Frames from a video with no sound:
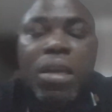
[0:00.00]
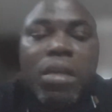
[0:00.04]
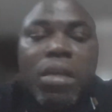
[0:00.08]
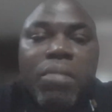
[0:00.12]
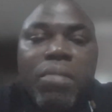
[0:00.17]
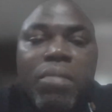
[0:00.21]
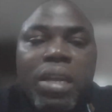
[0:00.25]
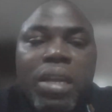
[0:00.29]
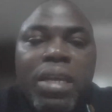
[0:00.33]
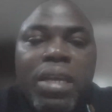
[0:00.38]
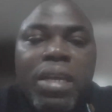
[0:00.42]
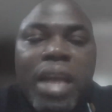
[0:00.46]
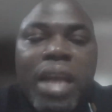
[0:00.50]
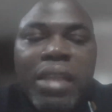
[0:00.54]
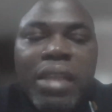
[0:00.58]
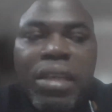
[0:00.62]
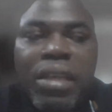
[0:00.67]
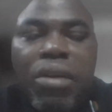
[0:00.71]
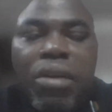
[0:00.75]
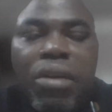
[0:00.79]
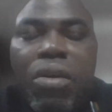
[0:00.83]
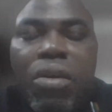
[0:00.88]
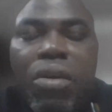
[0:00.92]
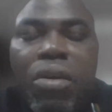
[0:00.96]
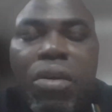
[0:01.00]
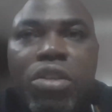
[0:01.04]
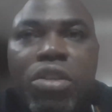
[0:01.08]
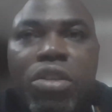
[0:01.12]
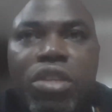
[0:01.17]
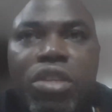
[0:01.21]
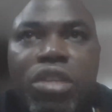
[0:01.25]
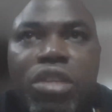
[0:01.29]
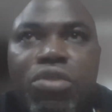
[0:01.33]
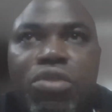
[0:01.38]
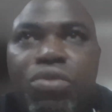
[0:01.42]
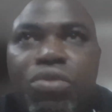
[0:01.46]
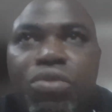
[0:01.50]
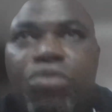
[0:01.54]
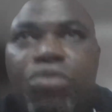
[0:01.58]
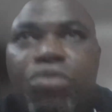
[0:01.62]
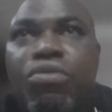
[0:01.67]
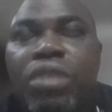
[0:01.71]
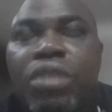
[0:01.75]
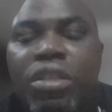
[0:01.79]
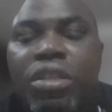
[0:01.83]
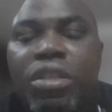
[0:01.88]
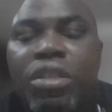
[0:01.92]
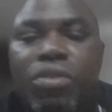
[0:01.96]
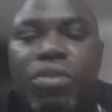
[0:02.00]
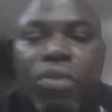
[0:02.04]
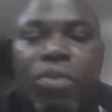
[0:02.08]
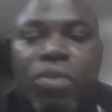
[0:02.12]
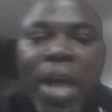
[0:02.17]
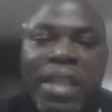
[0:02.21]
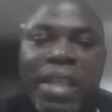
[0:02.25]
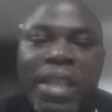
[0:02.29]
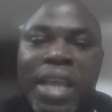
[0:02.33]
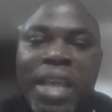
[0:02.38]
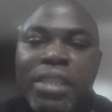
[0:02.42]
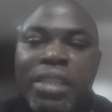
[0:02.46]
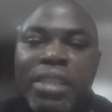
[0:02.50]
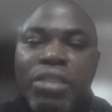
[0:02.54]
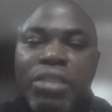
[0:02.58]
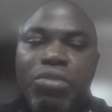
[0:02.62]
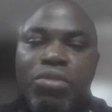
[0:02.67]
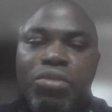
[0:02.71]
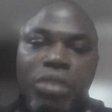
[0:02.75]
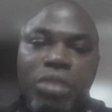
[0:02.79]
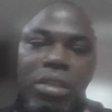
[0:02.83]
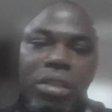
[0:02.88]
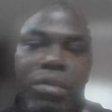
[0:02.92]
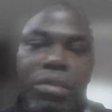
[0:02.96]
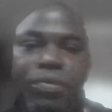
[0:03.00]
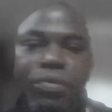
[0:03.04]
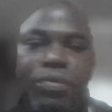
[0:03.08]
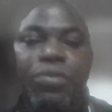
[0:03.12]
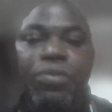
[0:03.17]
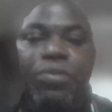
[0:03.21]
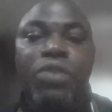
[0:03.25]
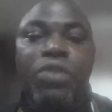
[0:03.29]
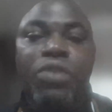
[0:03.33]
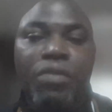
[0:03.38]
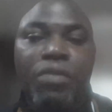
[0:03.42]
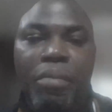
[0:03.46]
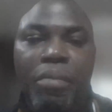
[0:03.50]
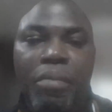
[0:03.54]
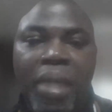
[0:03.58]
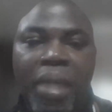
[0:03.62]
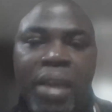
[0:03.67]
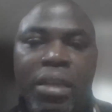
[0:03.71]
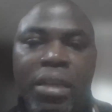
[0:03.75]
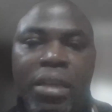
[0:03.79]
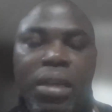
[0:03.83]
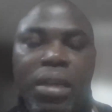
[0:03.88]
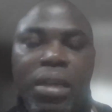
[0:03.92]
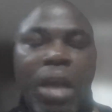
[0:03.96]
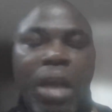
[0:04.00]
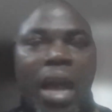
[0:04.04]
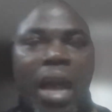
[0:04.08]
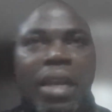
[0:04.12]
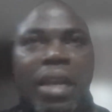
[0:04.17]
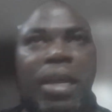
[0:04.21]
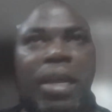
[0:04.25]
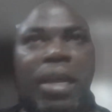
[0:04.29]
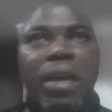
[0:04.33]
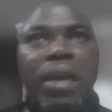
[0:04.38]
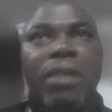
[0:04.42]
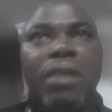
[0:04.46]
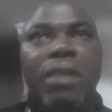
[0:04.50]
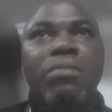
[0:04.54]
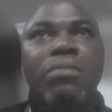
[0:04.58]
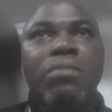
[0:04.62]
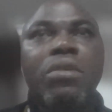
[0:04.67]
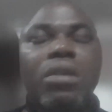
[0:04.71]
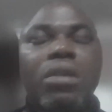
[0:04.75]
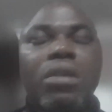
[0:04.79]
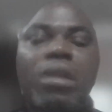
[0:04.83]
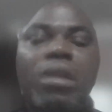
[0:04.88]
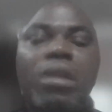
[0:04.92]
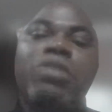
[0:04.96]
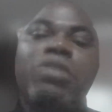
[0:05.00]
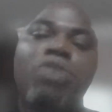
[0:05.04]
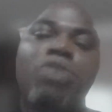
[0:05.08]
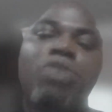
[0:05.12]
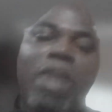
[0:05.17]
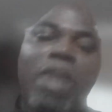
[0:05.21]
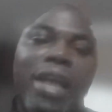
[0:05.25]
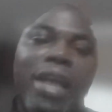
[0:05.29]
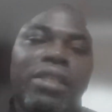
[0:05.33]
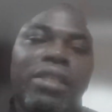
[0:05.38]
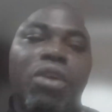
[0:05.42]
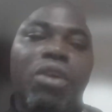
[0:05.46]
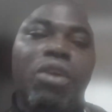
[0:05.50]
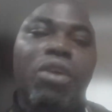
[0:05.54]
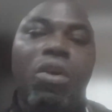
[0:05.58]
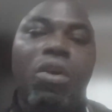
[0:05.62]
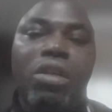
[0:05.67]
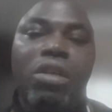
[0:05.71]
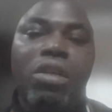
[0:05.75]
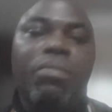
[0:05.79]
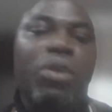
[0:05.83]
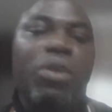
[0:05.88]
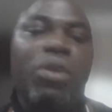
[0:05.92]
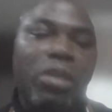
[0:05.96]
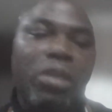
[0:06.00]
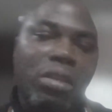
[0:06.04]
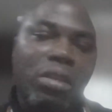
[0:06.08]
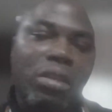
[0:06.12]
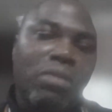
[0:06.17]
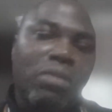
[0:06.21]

meaning that uh, all you need to do is to attach it to the foot of the bed, and uh, it collects all the blood.